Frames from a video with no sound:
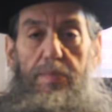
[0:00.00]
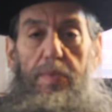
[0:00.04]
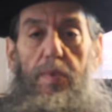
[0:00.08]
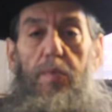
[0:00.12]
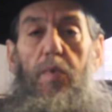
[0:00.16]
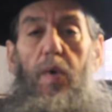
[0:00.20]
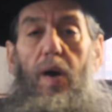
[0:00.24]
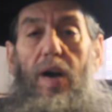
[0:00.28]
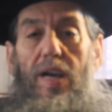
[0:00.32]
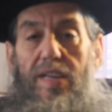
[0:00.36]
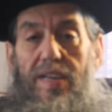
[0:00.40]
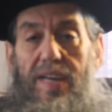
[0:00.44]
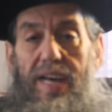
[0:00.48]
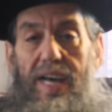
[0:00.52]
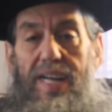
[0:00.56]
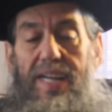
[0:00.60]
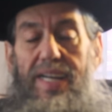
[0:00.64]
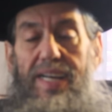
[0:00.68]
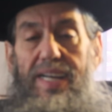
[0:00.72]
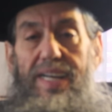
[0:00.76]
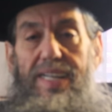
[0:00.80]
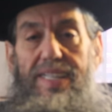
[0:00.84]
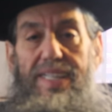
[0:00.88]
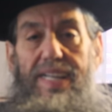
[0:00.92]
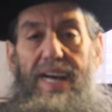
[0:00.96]
But why are you
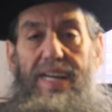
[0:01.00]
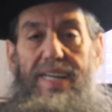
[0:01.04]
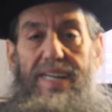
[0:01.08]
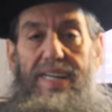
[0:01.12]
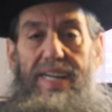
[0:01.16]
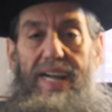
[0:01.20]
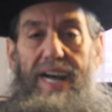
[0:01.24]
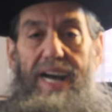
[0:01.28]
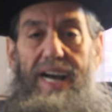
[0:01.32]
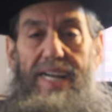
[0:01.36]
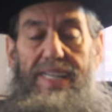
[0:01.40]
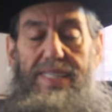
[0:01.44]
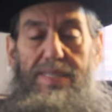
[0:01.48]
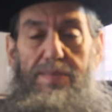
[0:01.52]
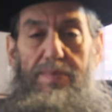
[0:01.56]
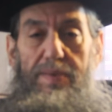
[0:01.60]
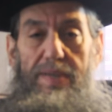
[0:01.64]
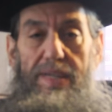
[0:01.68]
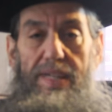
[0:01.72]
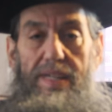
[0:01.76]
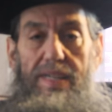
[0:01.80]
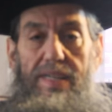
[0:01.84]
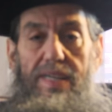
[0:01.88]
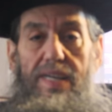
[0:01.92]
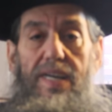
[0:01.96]
getting kicked out of the
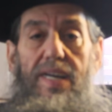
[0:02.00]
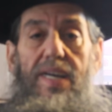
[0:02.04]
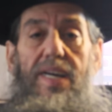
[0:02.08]
hospital?